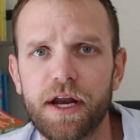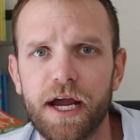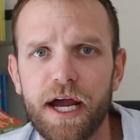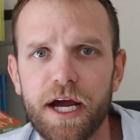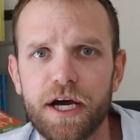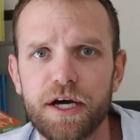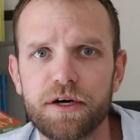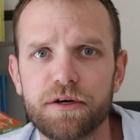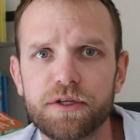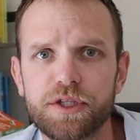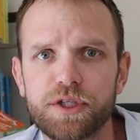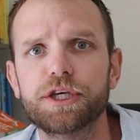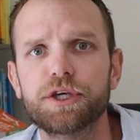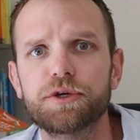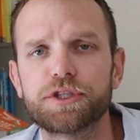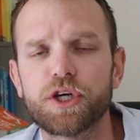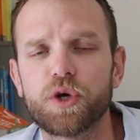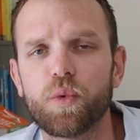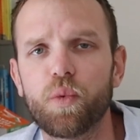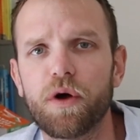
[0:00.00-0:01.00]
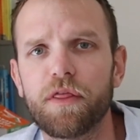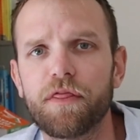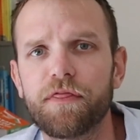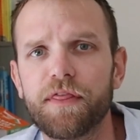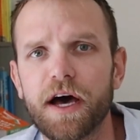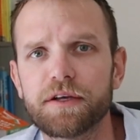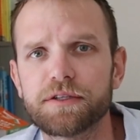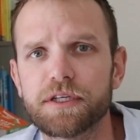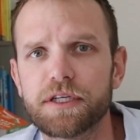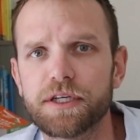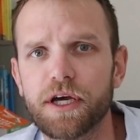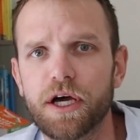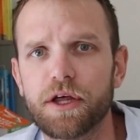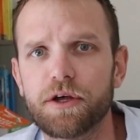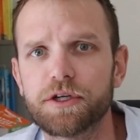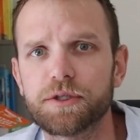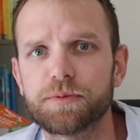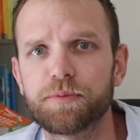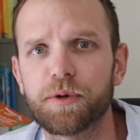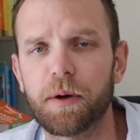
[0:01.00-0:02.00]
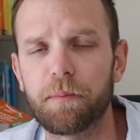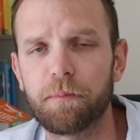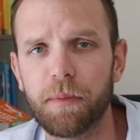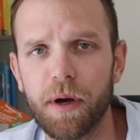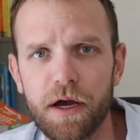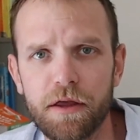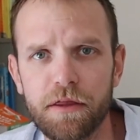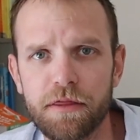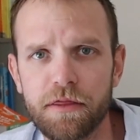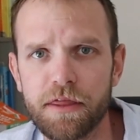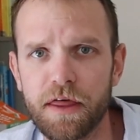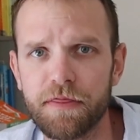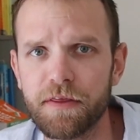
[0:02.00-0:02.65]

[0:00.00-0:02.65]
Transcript: house, you should get $1,000 per month,